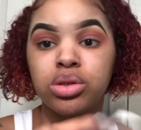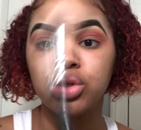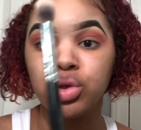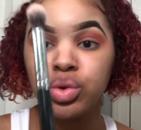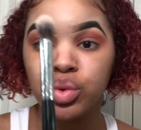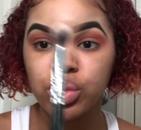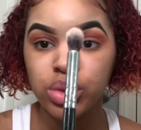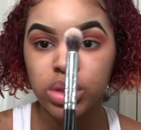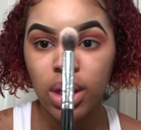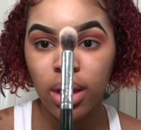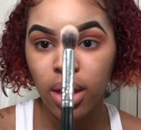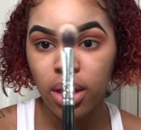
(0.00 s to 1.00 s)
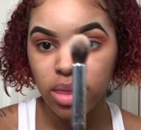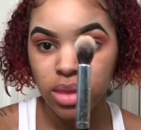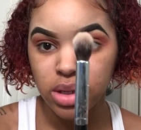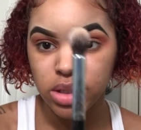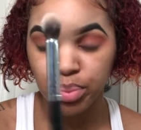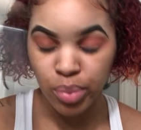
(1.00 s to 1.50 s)
Use
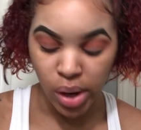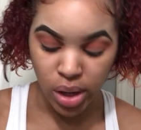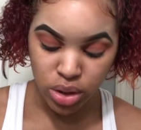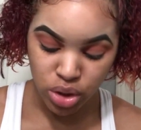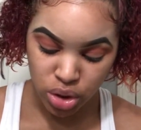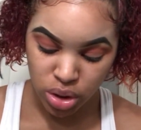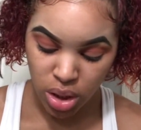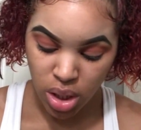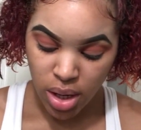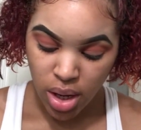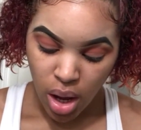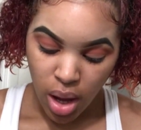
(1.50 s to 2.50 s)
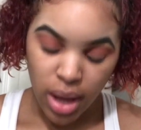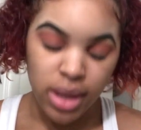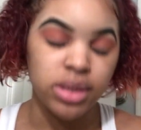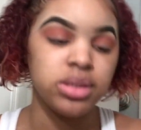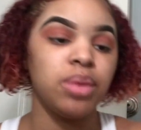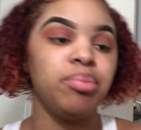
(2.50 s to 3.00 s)
this brush
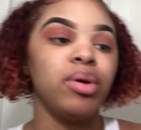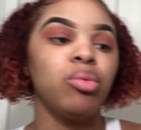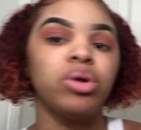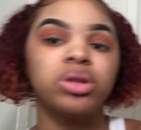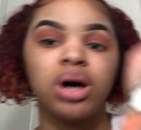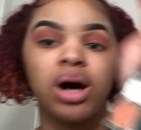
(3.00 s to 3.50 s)
and dip in with